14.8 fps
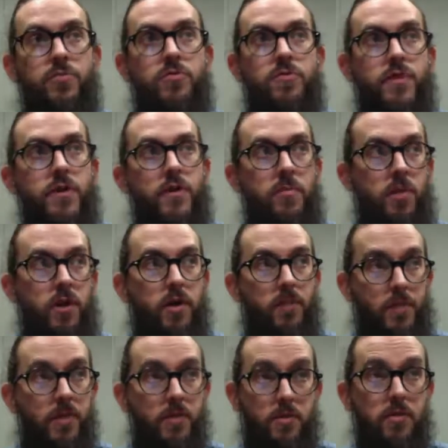on, but
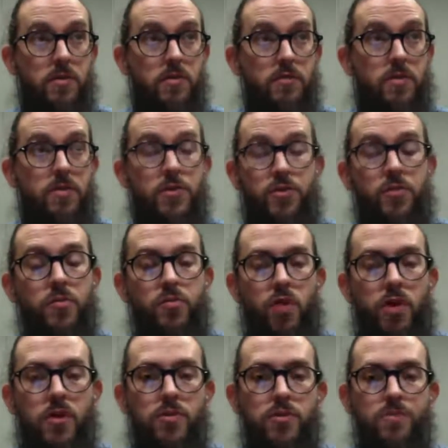it's a very strong
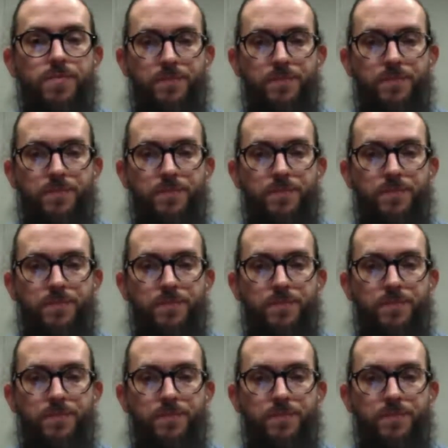product too.